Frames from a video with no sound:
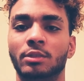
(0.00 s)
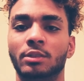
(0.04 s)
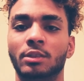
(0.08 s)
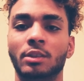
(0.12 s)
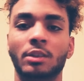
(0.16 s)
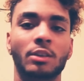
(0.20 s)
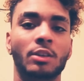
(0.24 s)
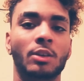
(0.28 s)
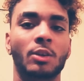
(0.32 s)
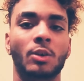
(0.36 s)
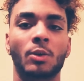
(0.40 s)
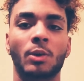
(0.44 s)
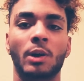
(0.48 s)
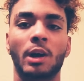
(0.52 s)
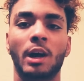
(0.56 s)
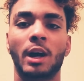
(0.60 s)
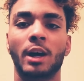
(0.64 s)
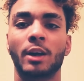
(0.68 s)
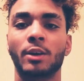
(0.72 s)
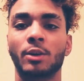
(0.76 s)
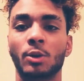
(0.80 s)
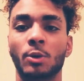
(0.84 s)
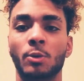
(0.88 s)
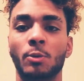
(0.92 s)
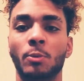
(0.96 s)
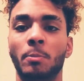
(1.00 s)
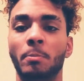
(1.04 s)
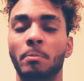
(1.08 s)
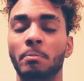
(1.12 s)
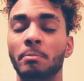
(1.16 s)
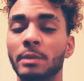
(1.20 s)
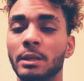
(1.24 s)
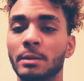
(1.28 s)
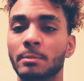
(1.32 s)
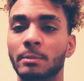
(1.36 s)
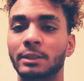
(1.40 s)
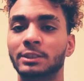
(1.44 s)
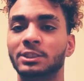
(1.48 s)
You know, I know
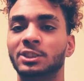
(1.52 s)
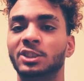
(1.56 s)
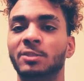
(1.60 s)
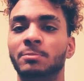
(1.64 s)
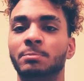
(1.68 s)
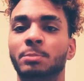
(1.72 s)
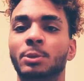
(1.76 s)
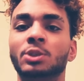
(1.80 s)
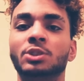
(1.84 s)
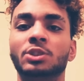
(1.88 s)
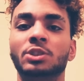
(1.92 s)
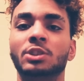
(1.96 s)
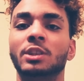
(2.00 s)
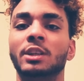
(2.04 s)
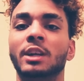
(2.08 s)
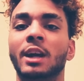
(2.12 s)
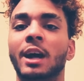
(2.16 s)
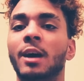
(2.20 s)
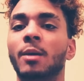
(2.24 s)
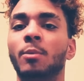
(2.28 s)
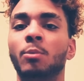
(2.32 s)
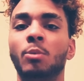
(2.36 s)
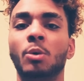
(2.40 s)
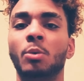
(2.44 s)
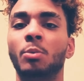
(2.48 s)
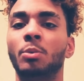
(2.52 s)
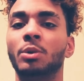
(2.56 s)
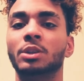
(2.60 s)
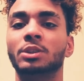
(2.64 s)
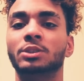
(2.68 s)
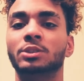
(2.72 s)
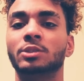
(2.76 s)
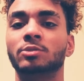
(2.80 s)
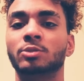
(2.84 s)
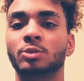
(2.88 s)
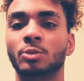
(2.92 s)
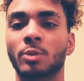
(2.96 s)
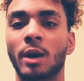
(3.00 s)
me myself personally, I won't want to
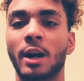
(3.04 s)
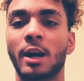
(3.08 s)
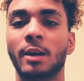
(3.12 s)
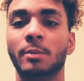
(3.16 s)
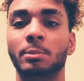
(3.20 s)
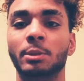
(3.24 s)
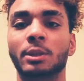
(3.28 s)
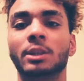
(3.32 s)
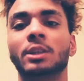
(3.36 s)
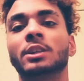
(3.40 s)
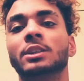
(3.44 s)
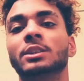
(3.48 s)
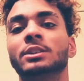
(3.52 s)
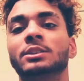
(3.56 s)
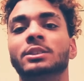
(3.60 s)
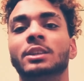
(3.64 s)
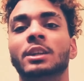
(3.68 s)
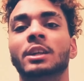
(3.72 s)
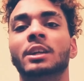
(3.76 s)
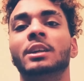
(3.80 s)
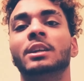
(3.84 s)
subscribe, because